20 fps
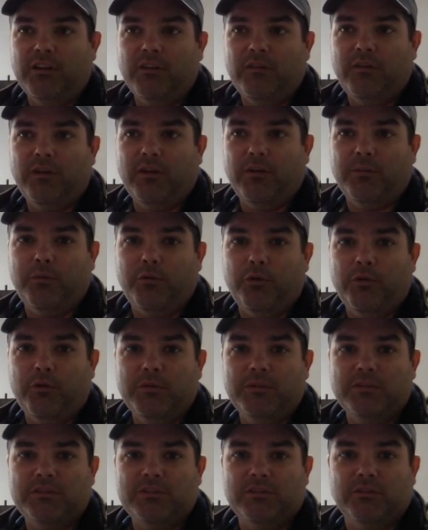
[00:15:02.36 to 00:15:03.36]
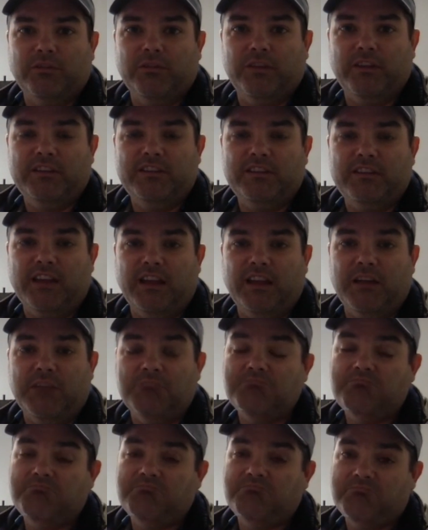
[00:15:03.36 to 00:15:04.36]
of our appointments through FaceTime.
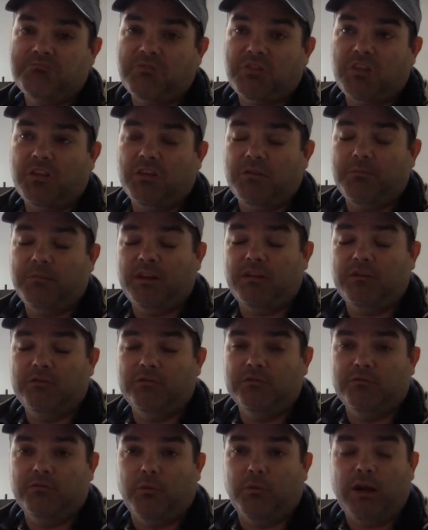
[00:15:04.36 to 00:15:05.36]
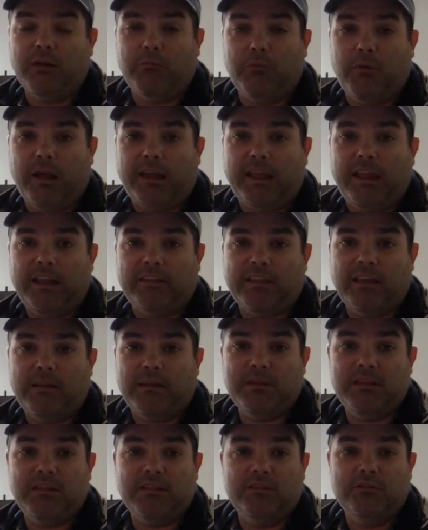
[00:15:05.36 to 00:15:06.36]
I mean, why can't that
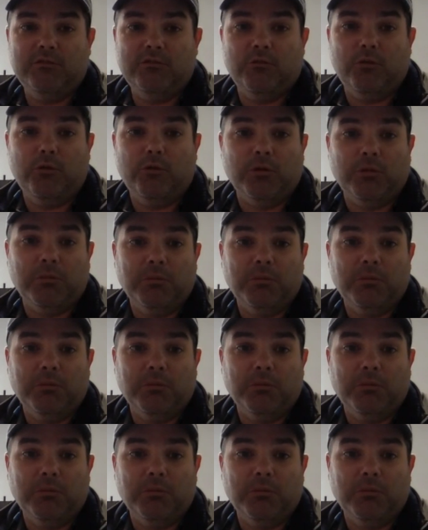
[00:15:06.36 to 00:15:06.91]
be the new norm?